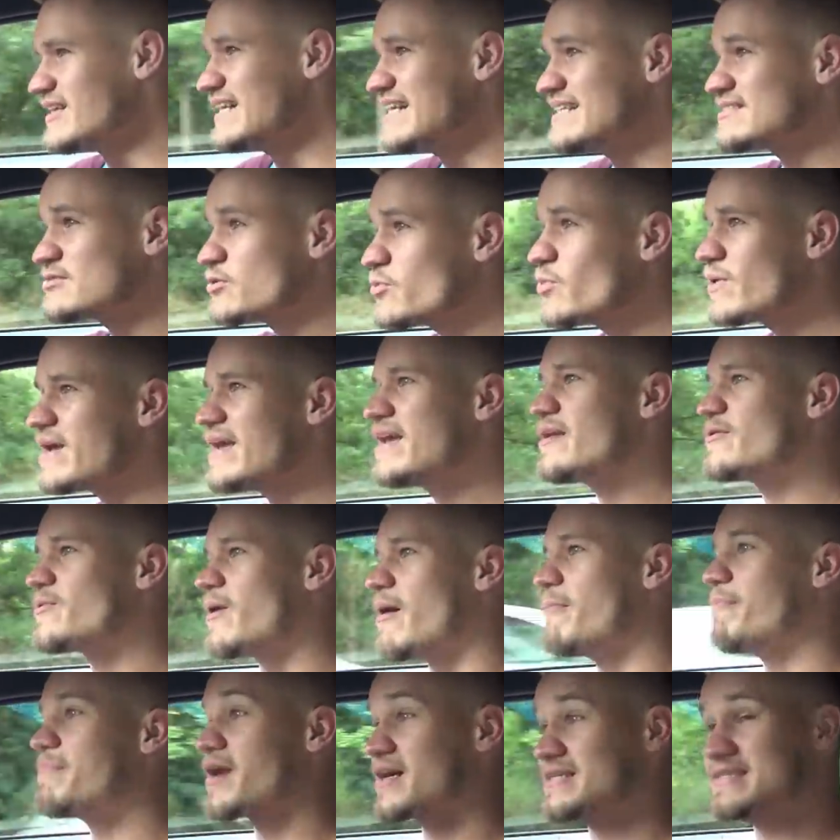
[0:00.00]
it's a weird
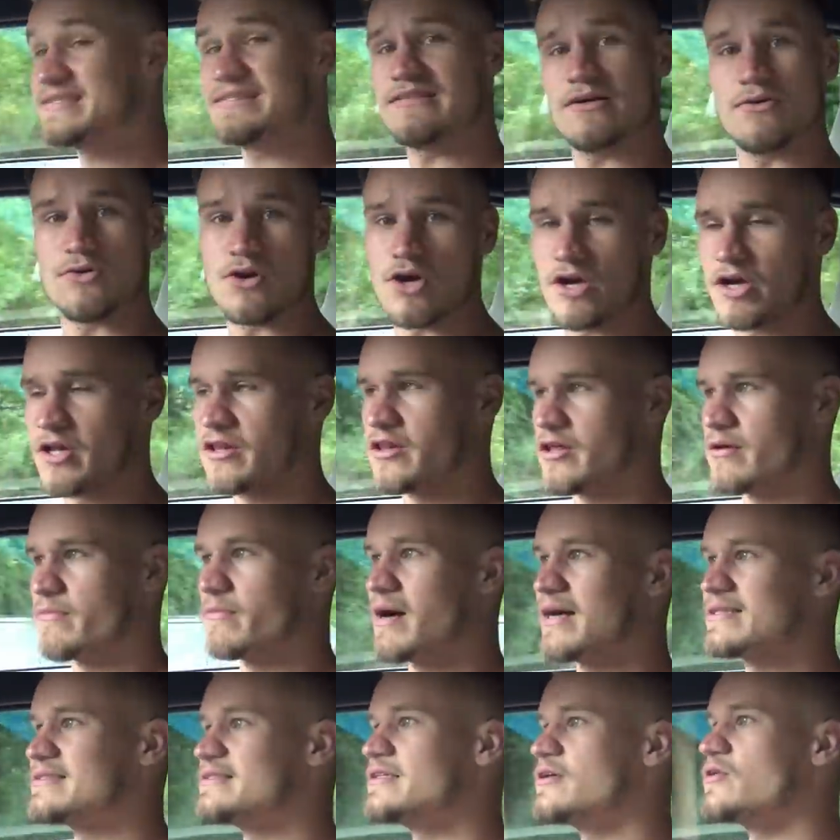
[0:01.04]
one, but I still look at them.
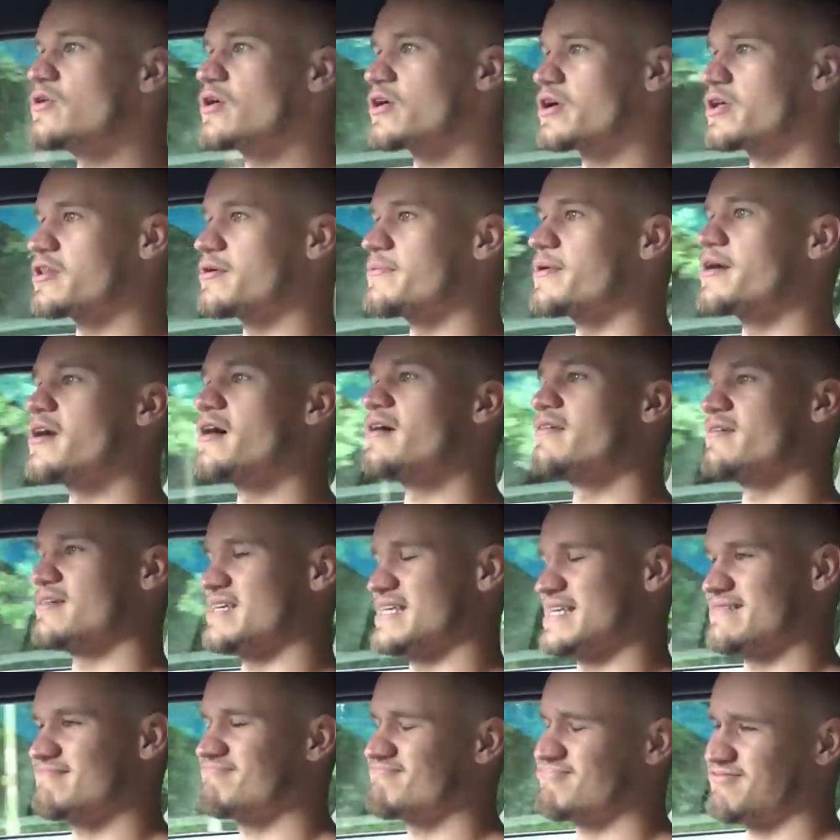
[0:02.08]
I still look at them and
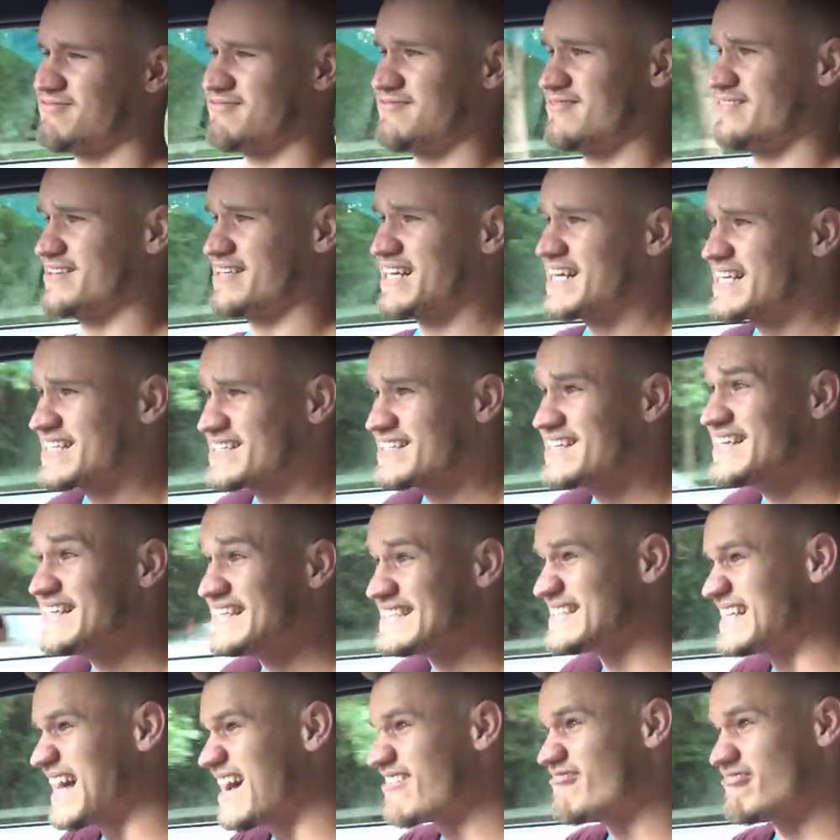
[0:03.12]
go, that
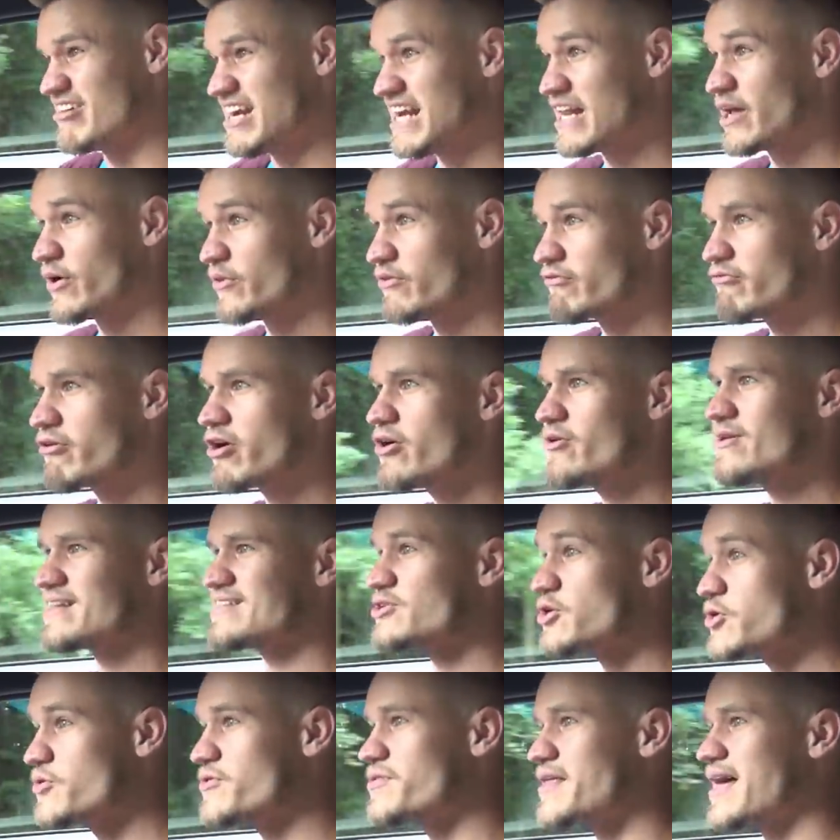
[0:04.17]
is that really on the road in
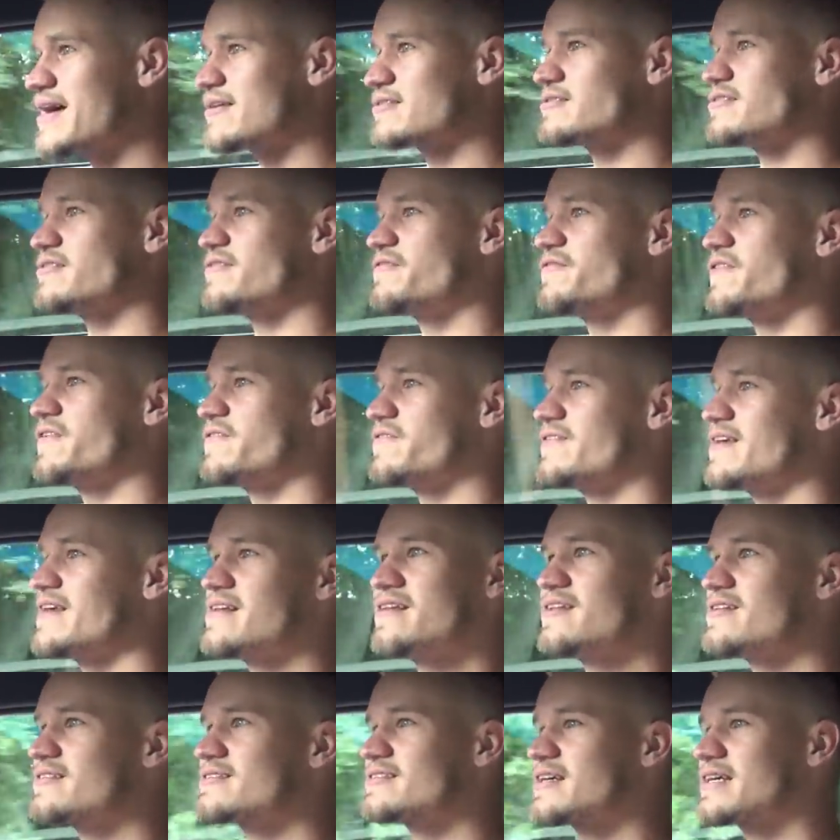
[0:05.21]
2015?
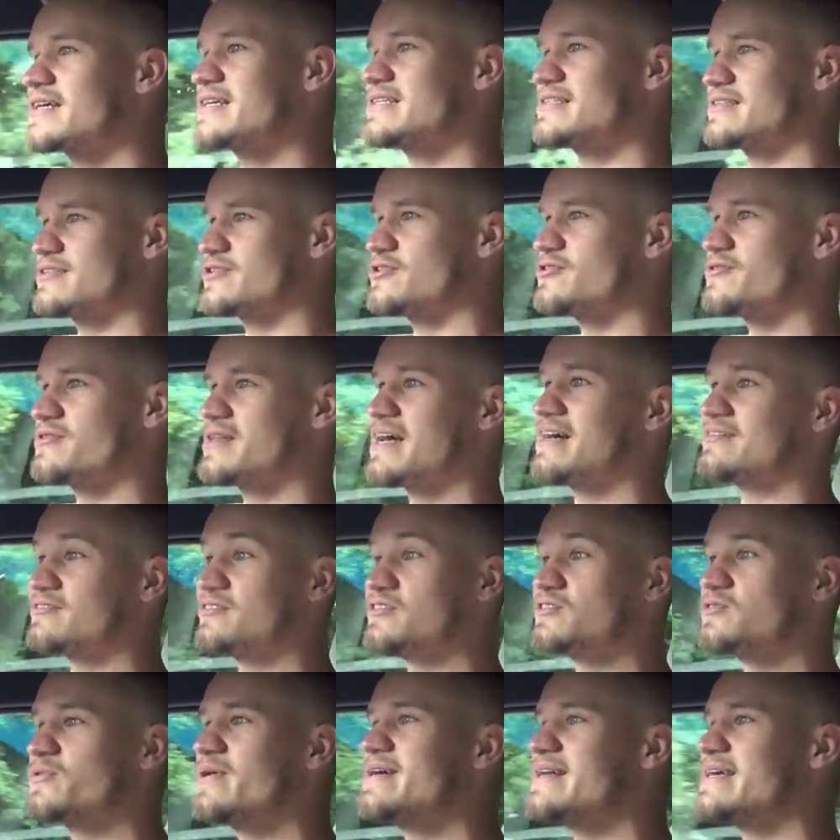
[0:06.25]
It looks like it's a
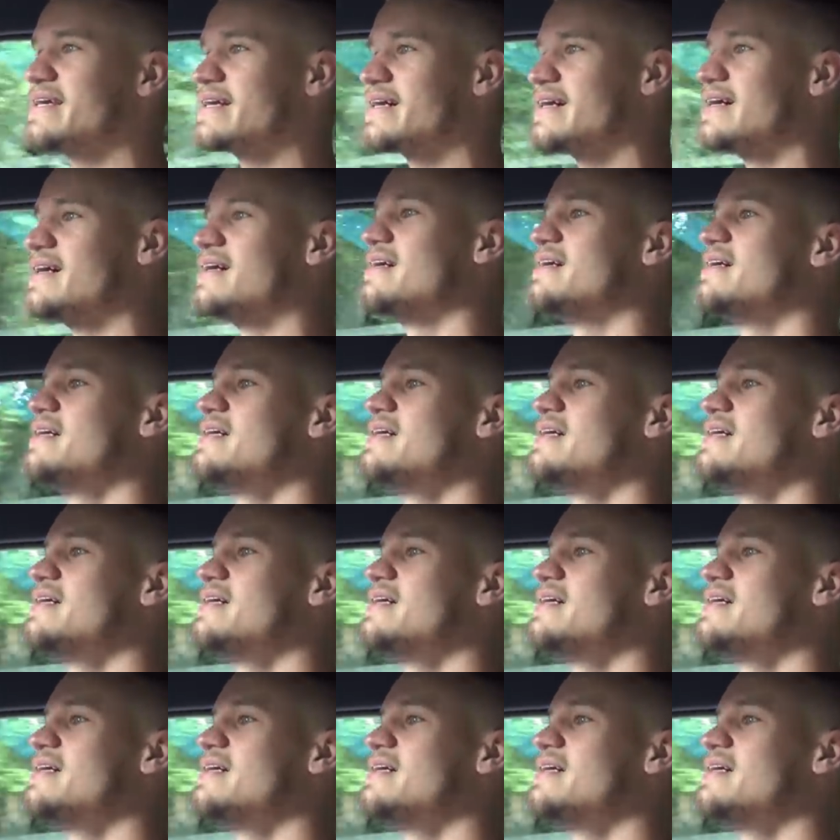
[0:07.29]
2020 car.